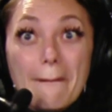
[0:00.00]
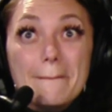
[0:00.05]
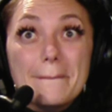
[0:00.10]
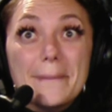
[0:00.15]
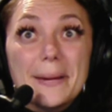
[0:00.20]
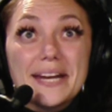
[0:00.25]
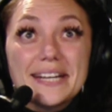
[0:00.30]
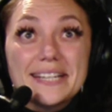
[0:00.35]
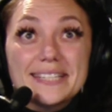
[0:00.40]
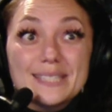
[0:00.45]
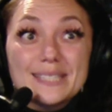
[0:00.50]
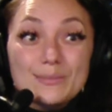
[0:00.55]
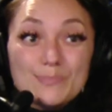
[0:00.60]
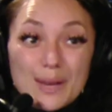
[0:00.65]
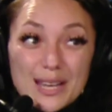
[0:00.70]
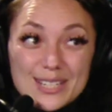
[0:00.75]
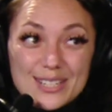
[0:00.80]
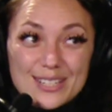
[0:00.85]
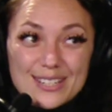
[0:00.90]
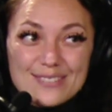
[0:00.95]
But
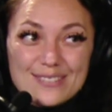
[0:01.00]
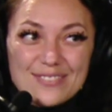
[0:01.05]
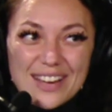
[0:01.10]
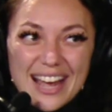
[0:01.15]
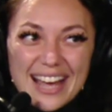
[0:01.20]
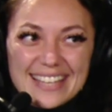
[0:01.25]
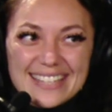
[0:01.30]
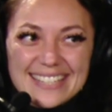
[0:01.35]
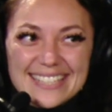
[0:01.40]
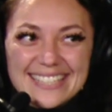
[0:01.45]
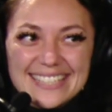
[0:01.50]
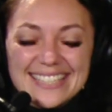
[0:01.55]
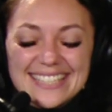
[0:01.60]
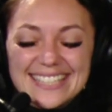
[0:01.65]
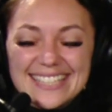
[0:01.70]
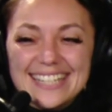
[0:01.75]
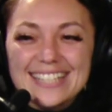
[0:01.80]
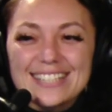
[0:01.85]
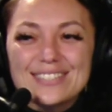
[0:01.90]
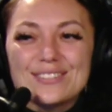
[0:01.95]
especially on Valentine's
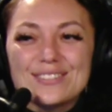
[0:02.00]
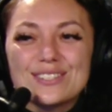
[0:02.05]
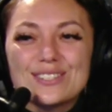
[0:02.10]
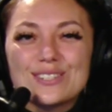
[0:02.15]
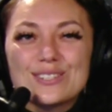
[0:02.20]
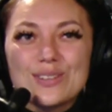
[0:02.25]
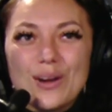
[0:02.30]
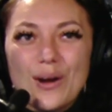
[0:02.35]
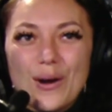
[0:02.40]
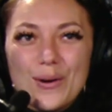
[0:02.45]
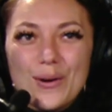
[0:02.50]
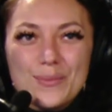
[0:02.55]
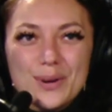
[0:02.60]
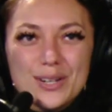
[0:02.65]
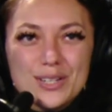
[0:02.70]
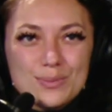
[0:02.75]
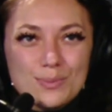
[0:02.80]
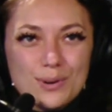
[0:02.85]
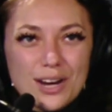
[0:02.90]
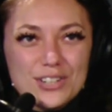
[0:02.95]
Day, because there's so
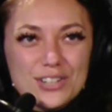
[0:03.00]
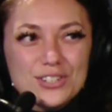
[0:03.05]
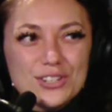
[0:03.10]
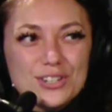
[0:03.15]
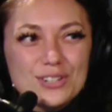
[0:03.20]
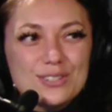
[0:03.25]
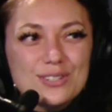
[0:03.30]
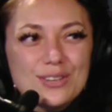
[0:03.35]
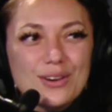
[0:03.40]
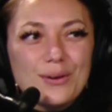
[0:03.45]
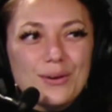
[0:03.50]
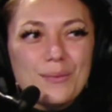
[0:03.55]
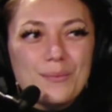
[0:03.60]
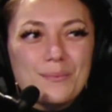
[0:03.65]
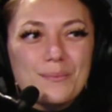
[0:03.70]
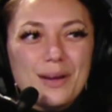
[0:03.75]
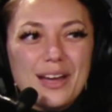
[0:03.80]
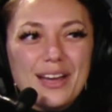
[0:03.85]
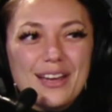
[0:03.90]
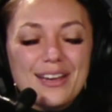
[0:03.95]
much pressure. So
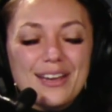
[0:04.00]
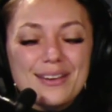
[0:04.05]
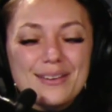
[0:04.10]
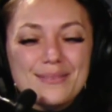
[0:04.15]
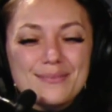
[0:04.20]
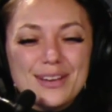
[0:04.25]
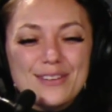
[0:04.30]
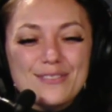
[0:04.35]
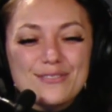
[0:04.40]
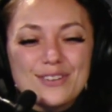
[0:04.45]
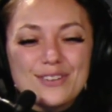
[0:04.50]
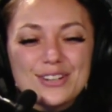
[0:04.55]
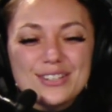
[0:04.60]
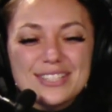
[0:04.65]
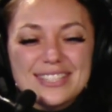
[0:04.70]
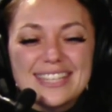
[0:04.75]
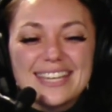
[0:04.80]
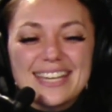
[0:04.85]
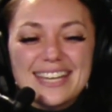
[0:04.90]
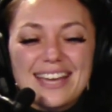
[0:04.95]
my my
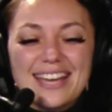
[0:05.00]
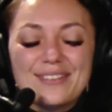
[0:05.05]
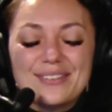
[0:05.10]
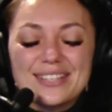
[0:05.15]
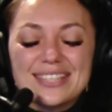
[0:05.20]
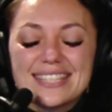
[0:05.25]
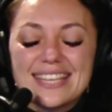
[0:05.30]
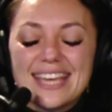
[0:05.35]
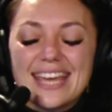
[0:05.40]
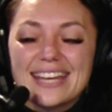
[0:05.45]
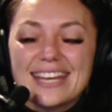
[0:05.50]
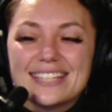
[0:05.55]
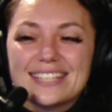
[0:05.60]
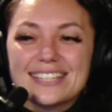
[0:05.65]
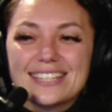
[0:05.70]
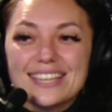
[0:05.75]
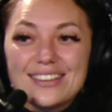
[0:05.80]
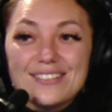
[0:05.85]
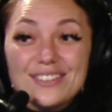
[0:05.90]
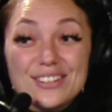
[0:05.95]
first thing I would say is
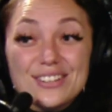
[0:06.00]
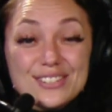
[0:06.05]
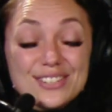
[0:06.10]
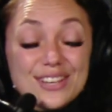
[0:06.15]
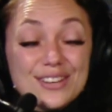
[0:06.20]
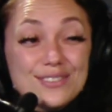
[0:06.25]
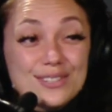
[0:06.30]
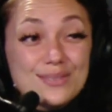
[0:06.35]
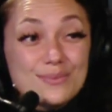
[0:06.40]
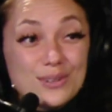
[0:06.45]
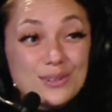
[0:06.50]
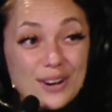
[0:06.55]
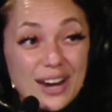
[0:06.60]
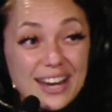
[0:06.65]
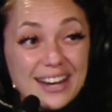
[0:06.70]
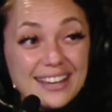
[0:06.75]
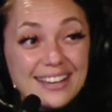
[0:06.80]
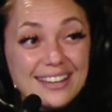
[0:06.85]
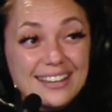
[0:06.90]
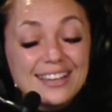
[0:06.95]
give yourself some
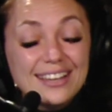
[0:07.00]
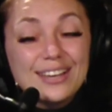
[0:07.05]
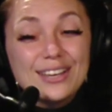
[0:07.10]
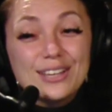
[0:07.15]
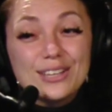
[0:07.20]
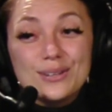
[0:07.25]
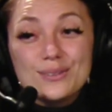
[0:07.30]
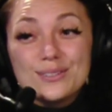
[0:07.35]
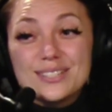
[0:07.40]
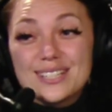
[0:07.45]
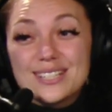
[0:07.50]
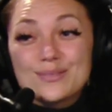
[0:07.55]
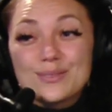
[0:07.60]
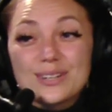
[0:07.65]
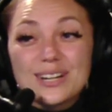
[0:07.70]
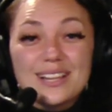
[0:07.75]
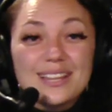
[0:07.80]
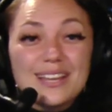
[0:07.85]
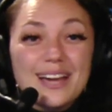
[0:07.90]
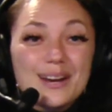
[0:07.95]
credit you did what
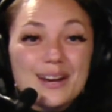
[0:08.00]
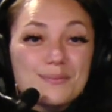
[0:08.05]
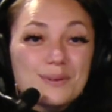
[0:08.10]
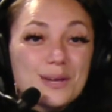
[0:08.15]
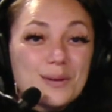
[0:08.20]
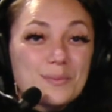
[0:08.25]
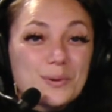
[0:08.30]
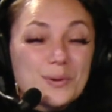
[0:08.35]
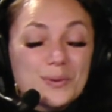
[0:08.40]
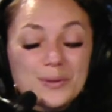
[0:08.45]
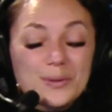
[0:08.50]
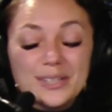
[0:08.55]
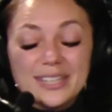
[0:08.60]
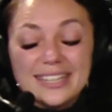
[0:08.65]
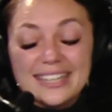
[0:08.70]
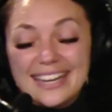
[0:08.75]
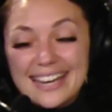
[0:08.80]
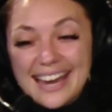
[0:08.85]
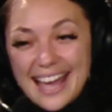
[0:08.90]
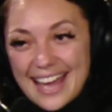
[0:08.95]
a lot of people would
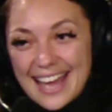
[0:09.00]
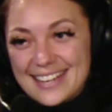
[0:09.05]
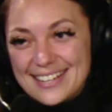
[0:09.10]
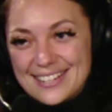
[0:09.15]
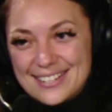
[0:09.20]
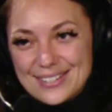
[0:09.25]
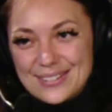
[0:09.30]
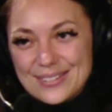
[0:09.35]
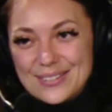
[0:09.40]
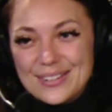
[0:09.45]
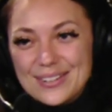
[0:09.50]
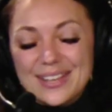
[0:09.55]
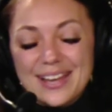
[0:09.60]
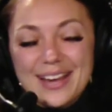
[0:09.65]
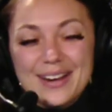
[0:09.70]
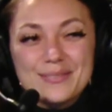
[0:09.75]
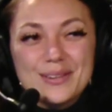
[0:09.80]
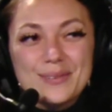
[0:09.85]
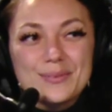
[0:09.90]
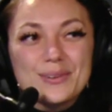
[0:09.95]
not do. A
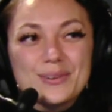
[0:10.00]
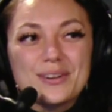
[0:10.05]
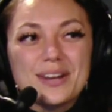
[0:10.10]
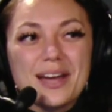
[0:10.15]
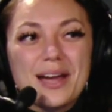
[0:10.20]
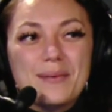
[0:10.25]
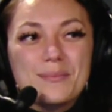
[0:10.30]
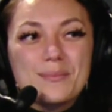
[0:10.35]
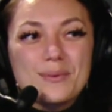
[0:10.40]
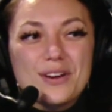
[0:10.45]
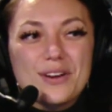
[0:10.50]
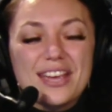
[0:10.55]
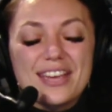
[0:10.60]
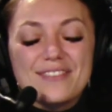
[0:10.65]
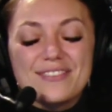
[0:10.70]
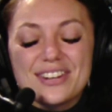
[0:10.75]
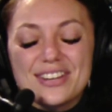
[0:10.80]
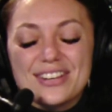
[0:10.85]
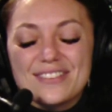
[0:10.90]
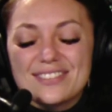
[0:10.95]
lot of people are not brave
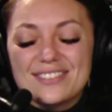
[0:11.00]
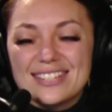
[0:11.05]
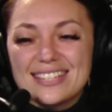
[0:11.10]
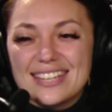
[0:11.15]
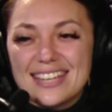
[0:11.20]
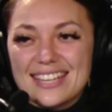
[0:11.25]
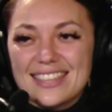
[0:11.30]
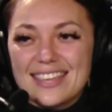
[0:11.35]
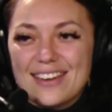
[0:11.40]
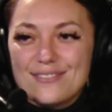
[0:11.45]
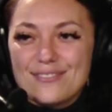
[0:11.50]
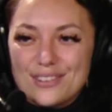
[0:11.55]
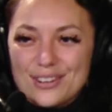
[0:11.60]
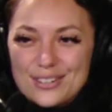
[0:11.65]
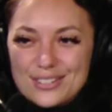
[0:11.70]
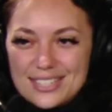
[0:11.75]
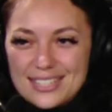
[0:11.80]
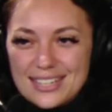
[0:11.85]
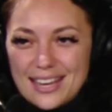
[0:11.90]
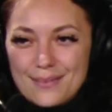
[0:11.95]
enough to take that
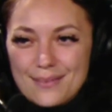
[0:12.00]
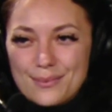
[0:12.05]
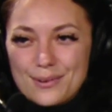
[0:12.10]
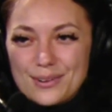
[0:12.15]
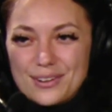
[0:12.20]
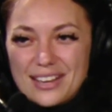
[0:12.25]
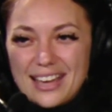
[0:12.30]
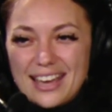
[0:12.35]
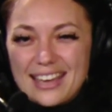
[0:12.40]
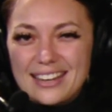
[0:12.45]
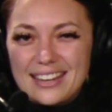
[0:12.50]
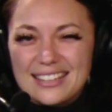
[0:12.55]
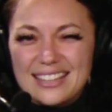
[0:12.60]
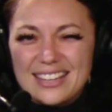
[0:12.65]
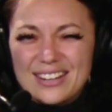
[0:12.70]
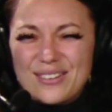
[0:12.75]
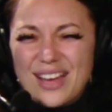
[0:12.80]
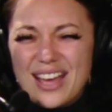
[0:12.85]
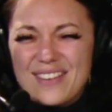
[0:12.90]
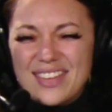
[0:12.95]
first step or not, they
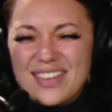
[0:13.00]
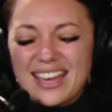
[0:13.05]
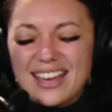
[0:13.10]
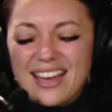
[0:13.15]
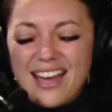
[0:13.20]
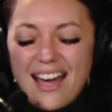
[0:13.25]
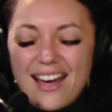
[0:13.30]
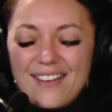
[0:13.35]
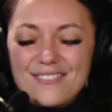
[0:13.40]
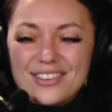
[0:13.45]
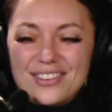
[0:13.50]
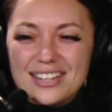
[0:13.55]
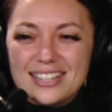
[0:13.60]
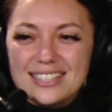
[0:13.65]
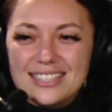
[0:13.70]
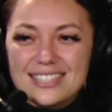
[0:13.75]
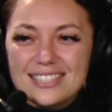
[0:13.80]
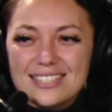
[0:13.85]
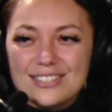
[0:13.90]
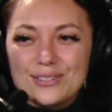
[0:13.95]
don't have that
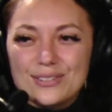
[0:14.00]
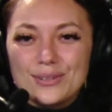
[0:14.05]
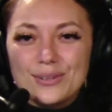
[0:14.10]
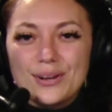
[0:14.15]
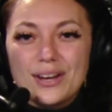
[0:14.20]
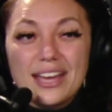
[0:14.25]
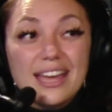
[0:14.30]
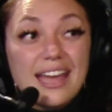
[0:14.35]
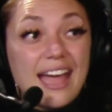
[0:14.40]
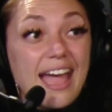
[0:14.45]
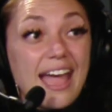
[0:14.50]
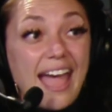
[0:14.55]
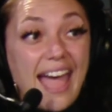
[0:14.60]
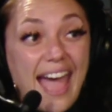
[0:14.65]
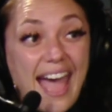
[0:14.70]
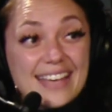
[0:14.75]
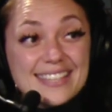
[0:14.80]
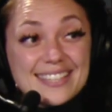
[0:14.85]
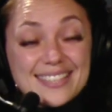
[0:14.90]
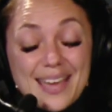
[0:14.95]
confidence to
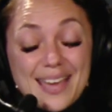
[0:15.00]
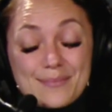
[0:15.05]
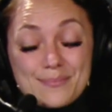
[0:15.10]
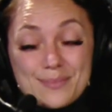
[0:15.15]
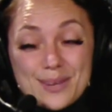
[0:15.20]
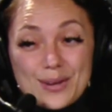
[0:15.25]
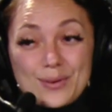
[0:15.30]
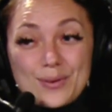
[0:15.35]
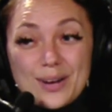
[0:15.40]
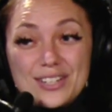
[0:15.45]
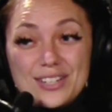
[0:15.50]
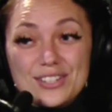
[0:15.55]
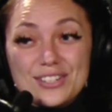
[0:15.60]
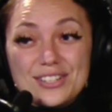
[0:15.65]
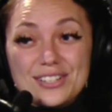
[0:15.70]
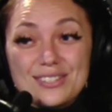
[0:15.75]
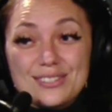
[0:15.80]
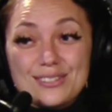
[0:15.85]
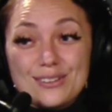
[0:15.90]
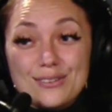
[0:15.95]
ask that big
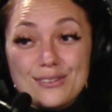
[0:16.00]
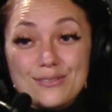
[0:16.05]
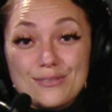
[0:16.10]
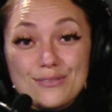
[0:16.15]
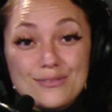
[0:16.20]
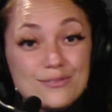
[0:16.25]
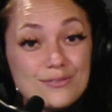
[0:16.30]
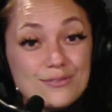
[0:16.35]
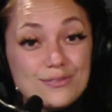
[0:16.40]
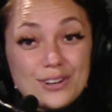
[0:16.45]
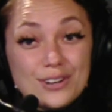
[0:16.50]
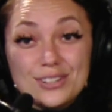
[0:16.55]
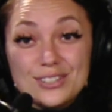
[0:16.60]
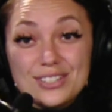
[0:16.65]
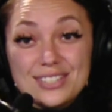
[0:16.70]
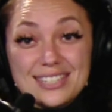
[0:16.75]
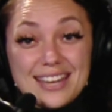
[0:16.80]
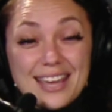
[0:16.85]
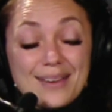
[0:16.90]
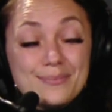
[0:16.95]
question. So,
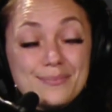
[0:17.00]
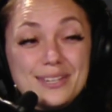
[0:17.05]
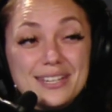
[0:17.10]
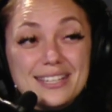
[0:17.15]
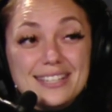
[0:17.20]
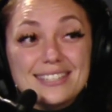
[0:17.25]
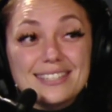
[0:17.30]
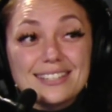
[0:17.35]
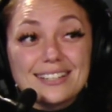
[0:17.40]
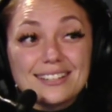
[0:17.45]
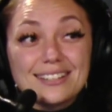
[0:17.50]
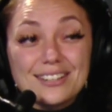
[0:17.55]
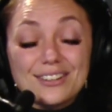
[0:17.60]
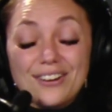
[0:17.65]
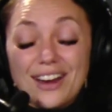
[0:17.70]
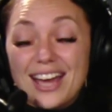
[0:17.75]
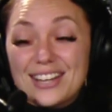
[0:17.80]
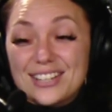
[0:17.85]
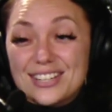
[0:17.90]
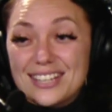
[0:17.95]
first step is
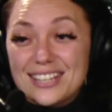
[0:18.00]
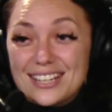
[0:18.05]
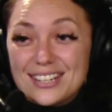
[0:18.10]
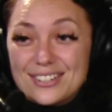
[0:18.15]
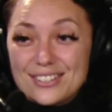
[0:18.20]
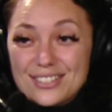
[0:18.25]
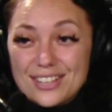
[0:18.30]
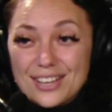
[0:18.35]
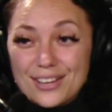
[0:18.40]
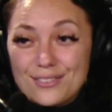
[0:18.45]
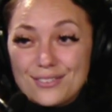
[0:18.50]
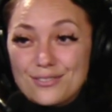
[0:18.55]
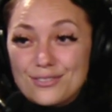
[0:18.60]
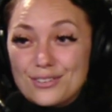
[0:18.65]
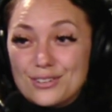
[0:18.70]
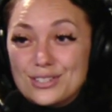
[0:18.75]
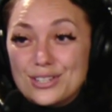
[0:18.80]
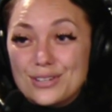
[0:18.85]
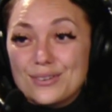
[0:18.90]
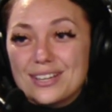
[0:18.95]
congratulate yourself for
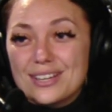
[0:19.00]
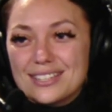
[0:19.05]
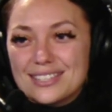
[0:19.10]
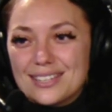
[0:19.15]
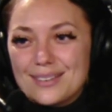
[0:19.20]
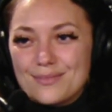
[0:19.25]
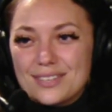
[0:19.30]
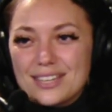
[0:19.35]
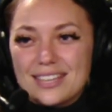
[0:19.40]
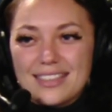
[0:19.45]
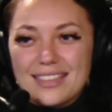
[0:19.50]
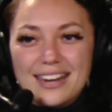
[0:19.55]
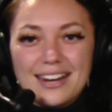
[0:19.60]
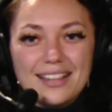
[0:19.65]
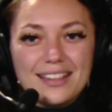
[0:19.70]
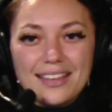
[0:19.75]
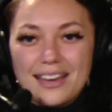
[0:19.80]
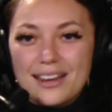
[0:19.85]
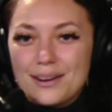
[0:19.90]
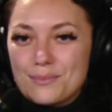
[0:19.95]
doing something that a
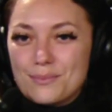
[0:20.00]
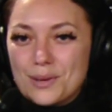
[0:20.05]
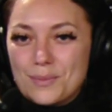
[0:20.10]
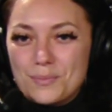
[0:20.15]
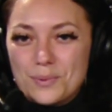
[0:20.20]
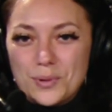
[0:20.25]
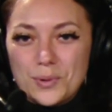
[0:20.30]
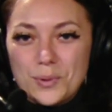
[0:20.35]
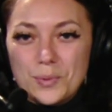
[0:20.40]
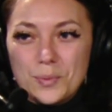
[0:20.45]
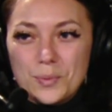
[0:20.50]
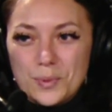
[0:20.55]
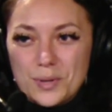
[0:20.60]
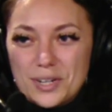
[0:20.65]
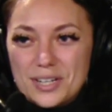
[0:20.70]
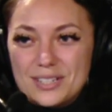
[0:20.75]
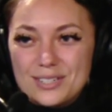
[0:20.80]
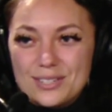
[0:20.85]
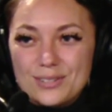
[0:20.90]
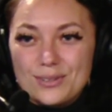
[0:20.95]
lot of people
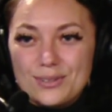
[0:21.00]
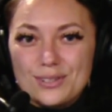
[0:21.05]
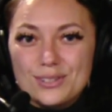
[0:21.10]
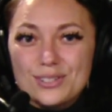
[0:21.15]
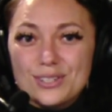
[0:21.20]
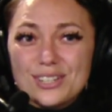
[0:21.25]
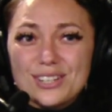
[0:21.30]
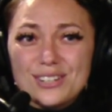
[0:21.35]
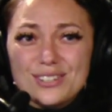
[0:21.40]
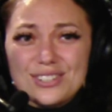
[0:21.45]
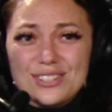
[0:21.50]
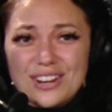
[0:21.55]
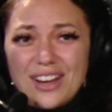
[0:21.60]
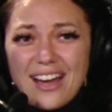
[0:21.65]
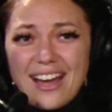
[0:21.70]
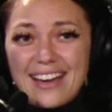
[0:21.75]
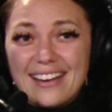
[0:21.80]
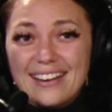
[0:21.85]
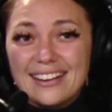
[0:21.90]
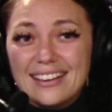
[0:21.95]
wouldn't do. You took your
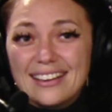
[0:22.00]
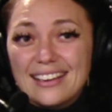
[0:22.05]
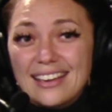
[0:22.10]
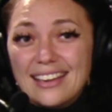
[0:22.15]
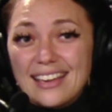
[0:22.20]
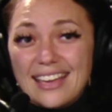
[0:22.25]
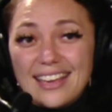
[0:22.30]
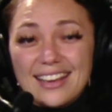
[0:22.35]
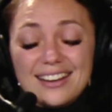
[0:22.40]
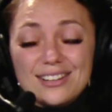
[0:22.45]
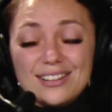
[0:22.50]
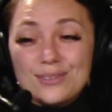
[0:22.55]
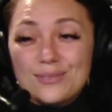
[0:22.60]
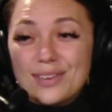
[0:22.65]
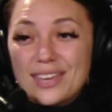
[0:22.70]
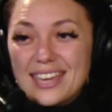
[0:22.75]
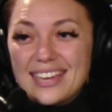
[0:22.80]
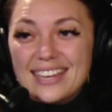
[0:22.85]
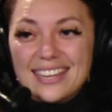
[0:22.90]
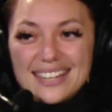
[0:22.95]
shot, and you
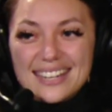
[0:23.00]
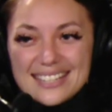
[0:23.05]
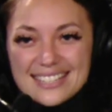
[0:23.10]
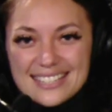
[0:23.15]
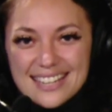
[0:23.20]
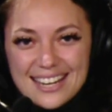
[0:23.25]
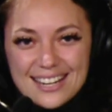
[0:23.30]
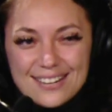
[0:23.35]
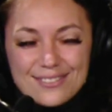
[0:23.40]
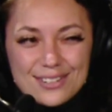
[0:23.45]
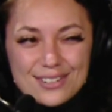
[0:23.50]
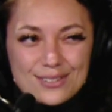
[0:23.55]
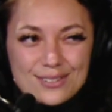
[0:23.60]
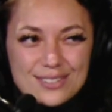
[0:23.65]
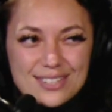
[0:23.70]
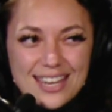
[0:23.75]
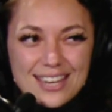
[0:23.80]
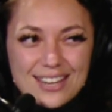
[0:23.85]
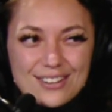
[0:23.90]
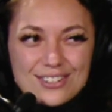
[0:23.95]
can't get a date if you don't
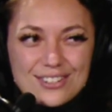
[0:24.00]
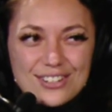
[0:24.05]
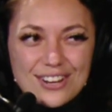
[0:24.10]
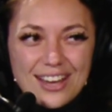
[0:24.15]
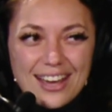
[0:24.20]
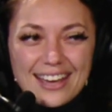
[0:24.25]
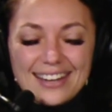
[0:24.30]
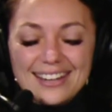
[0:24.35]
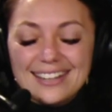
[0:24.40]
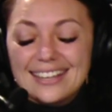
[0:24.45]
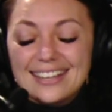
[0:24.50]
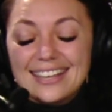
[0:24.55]
take your shot.